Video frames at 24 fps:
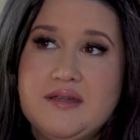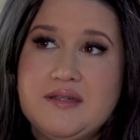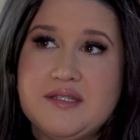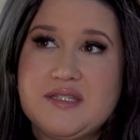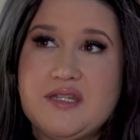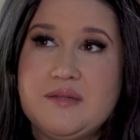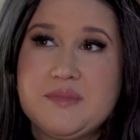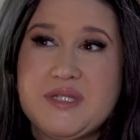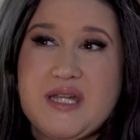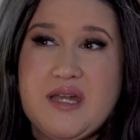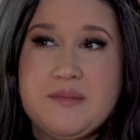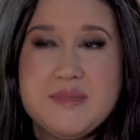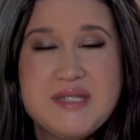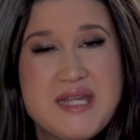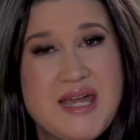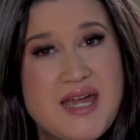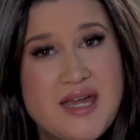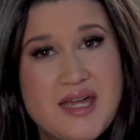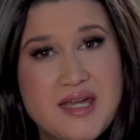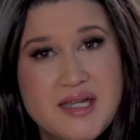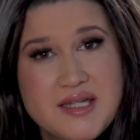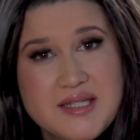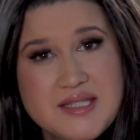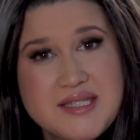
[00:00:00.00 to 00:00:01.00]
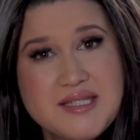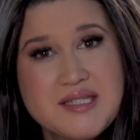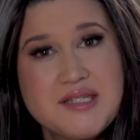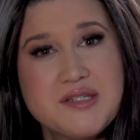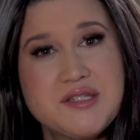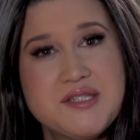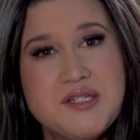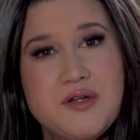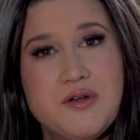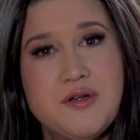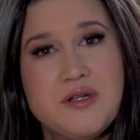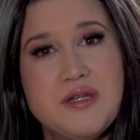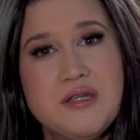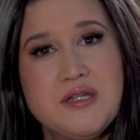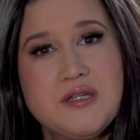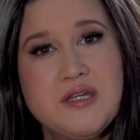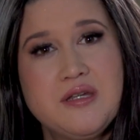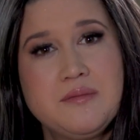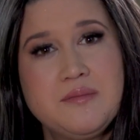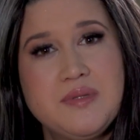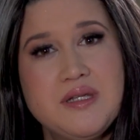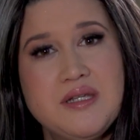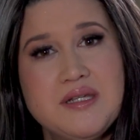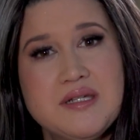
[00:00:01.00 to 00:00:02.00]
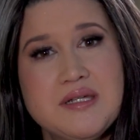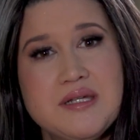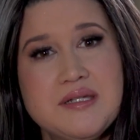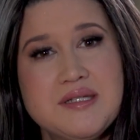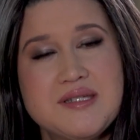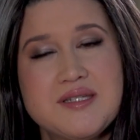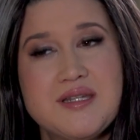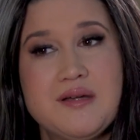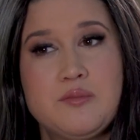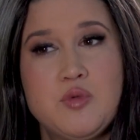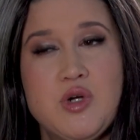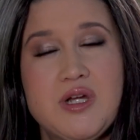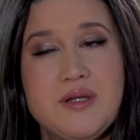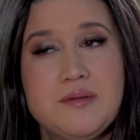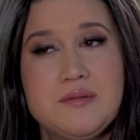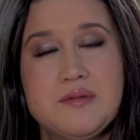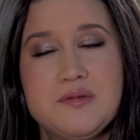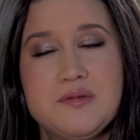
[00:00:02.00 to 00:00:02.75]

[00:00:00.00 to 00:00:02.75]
sometimes eggs. So it can be somewhat